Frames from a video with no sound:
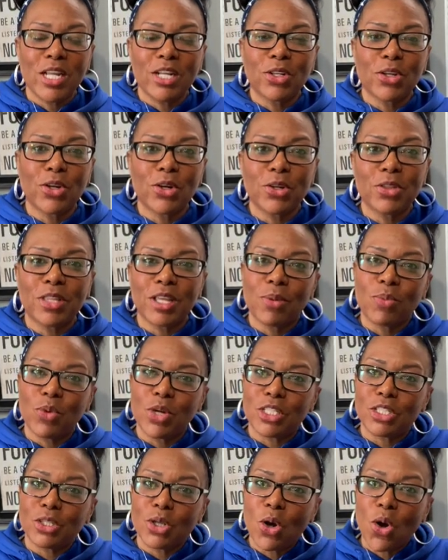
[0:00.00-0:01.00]
learned that
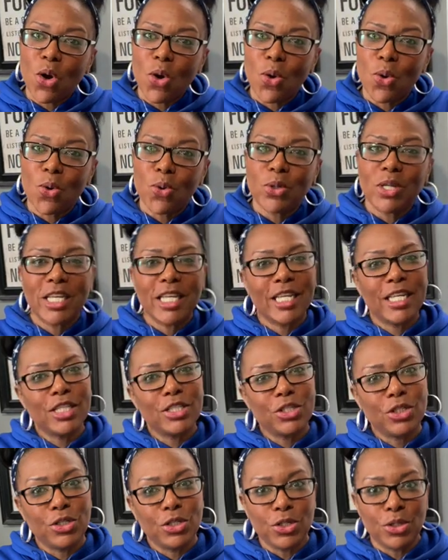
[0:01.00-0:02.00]
what's old
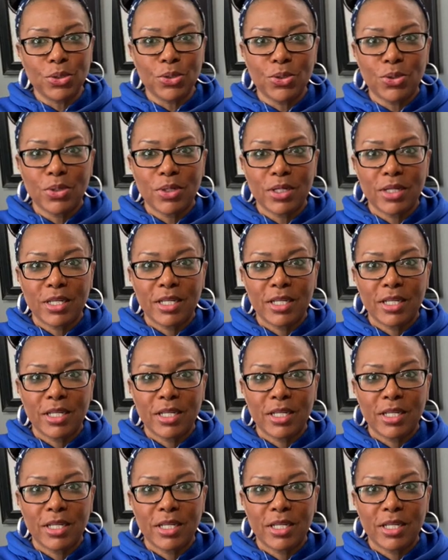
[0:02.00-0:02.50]
is new